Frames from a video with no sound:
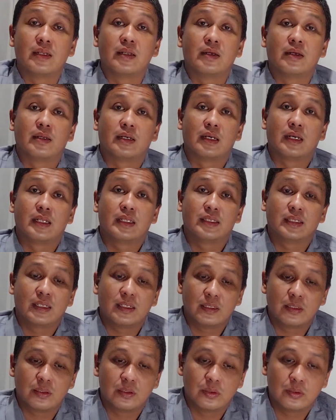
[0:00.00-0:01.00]

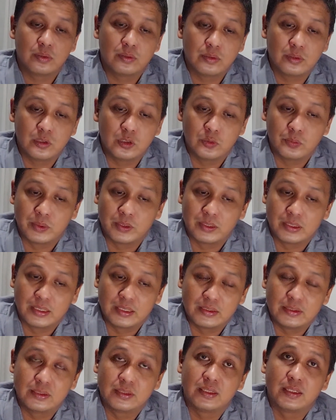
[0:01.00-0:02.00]
related to human
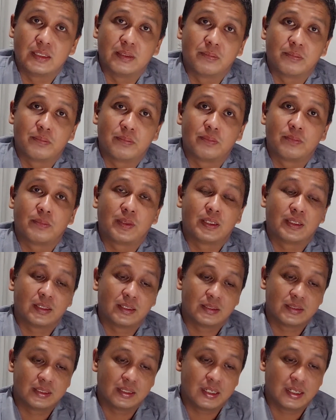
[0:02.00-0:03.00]
nature in
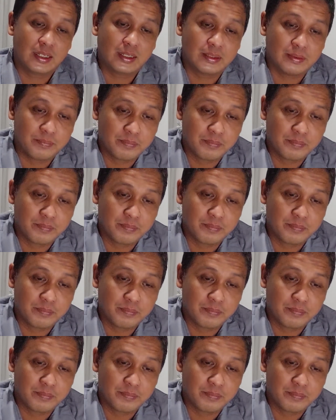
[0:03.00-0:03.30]
Pancasila.